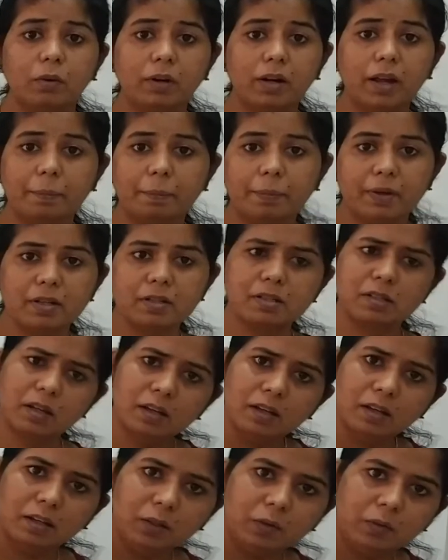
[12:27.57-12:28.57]
What
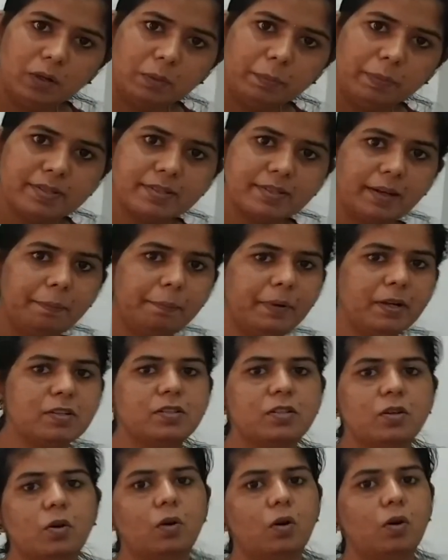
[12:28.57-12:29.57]
happens? You will be
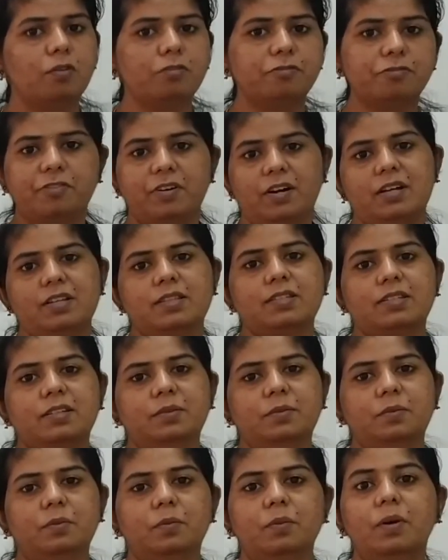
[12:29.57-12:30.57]
slipping so
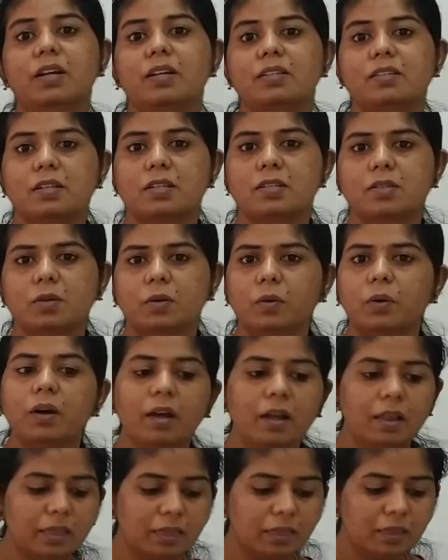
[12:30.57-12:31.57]
fast. Why is it
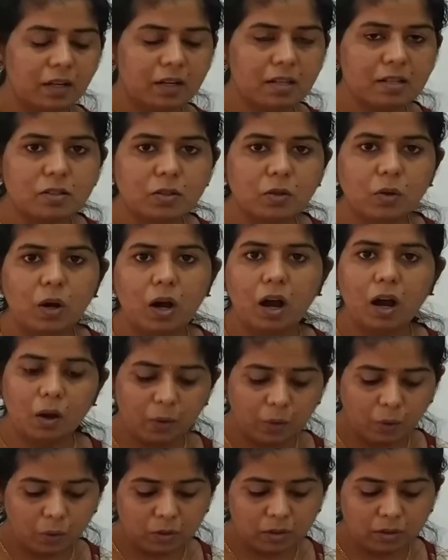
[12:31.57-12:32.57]
so? There is no
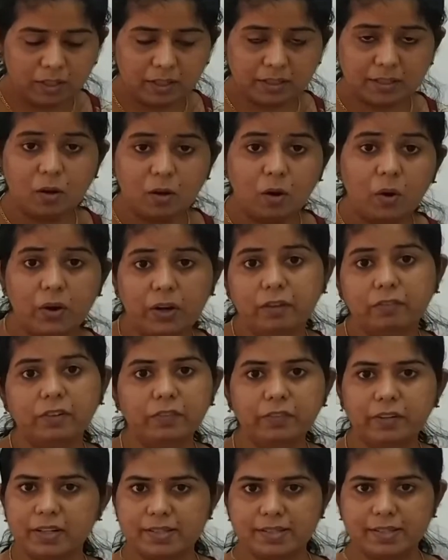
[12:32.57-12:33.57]
that
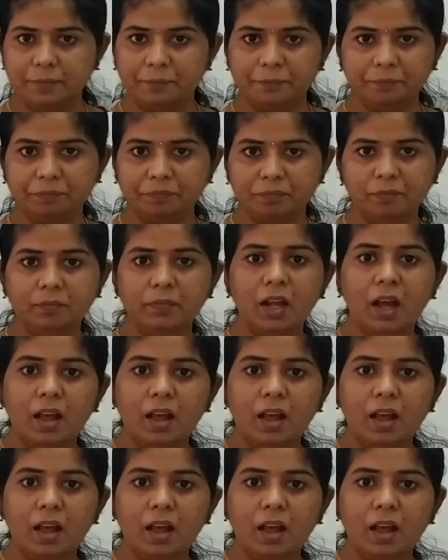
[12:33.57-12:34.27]
whatever will say